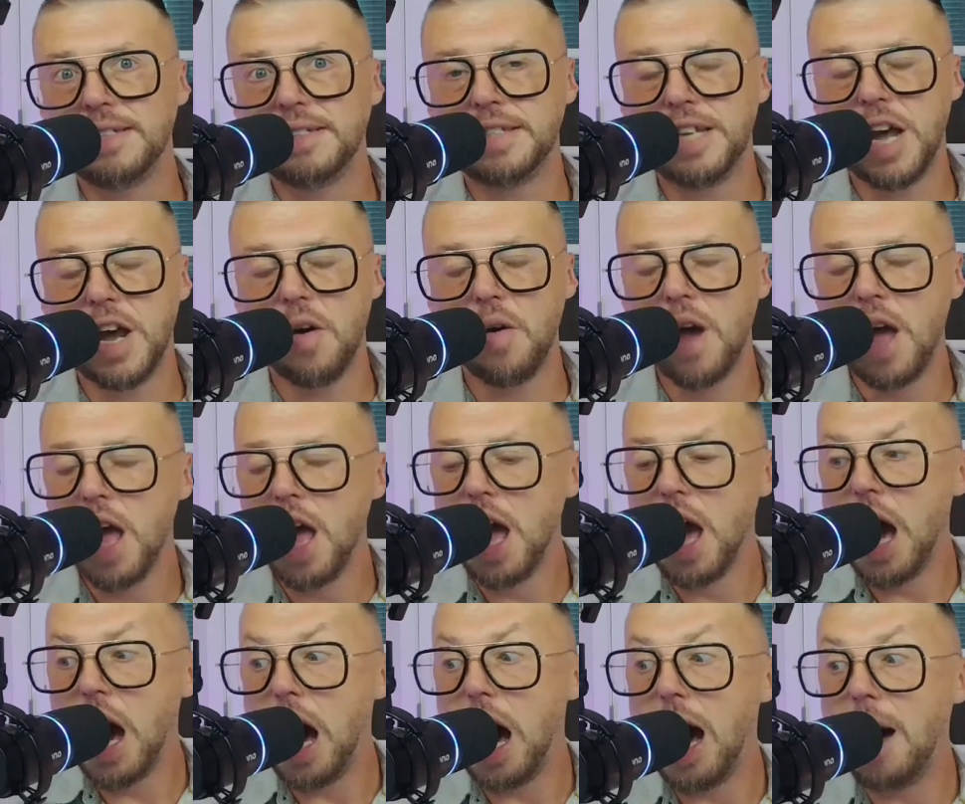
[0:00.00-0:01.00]
So,
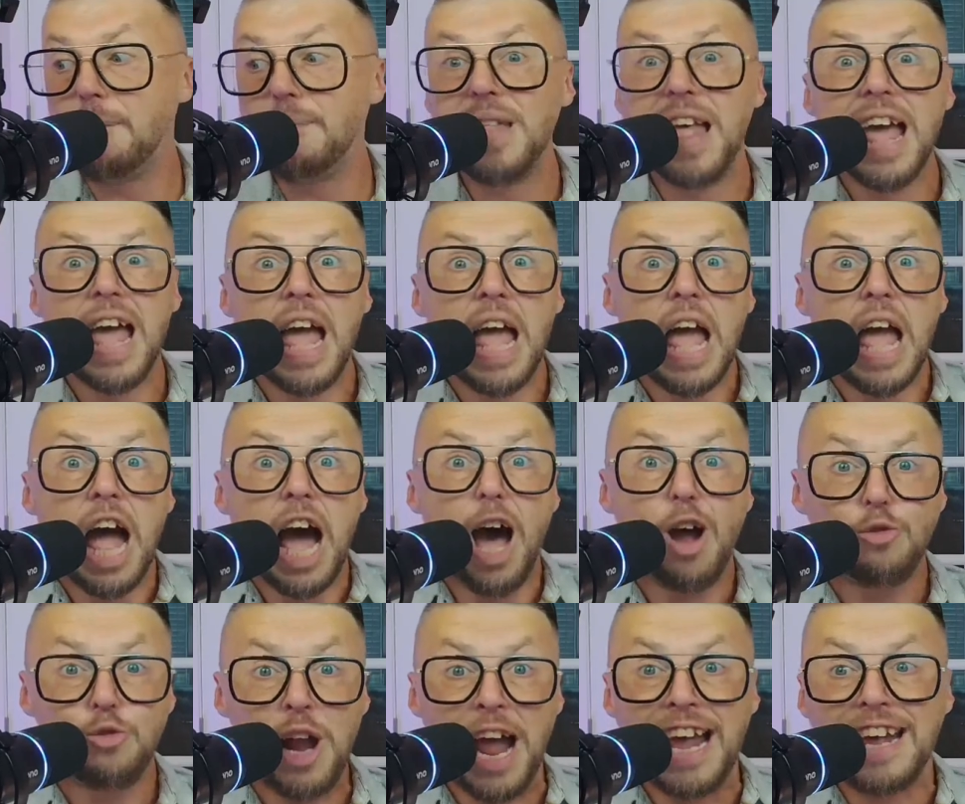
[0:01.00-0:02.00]
um,
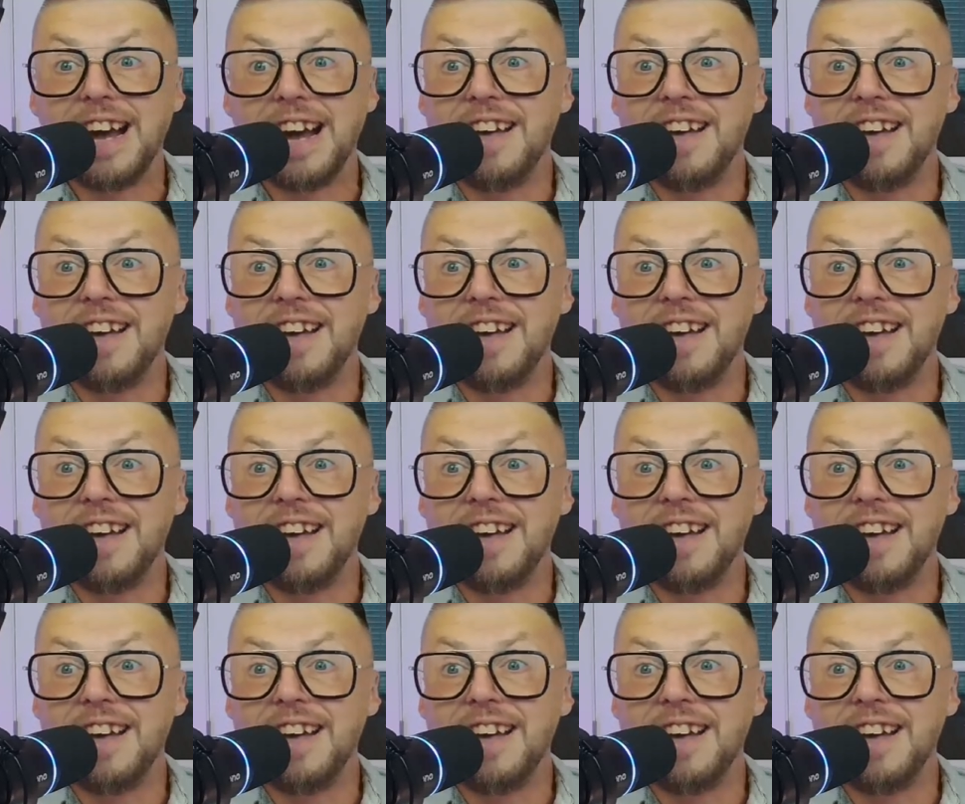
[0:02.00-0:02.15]
all right,